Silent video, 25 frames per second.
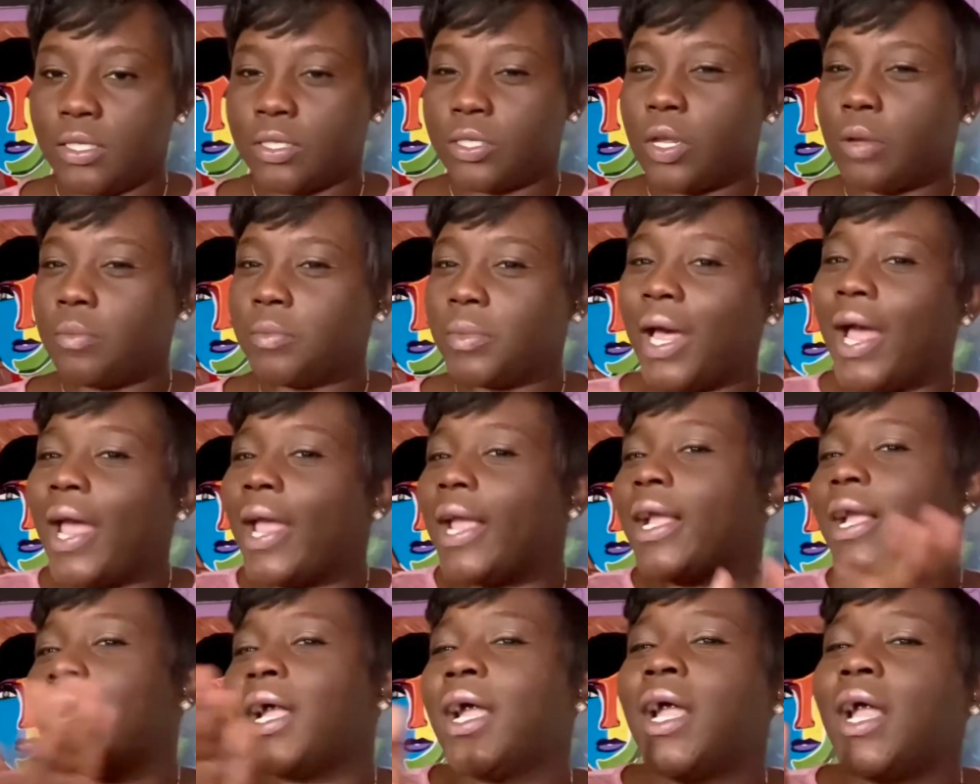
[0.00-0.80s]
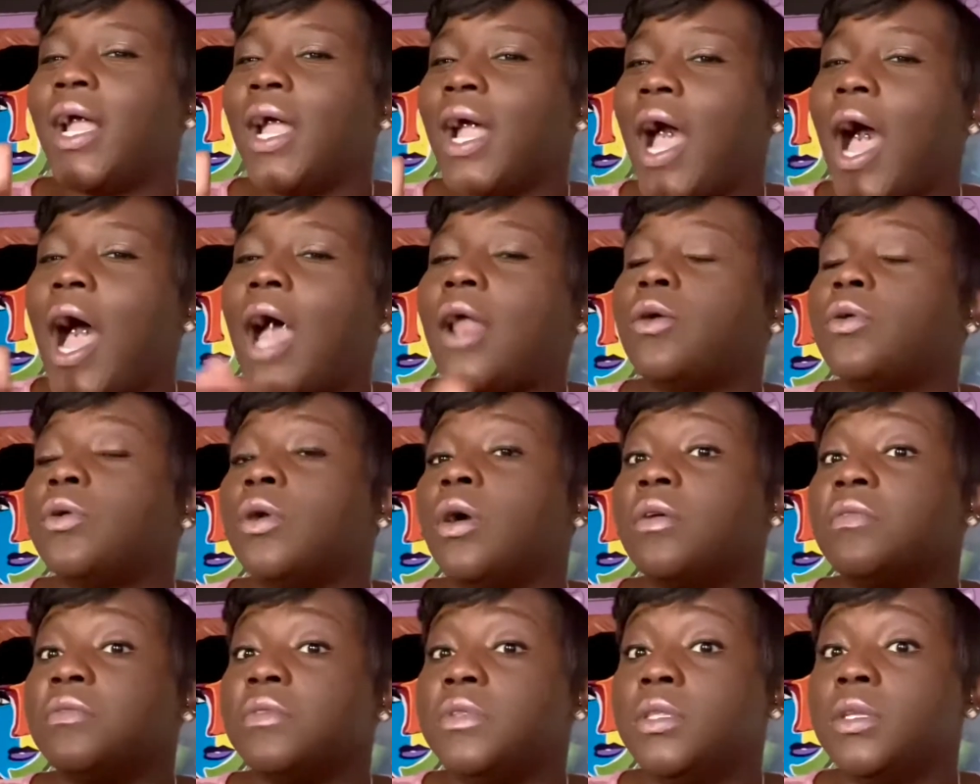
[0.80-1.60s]
So I'm like, I don't
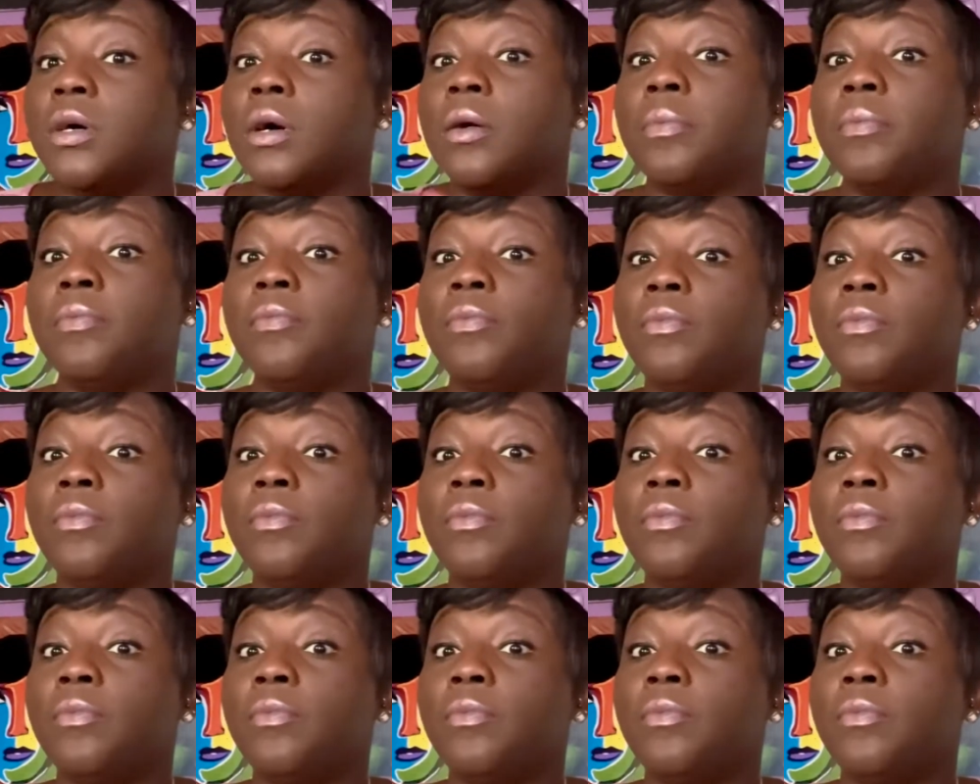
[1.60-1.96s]
know if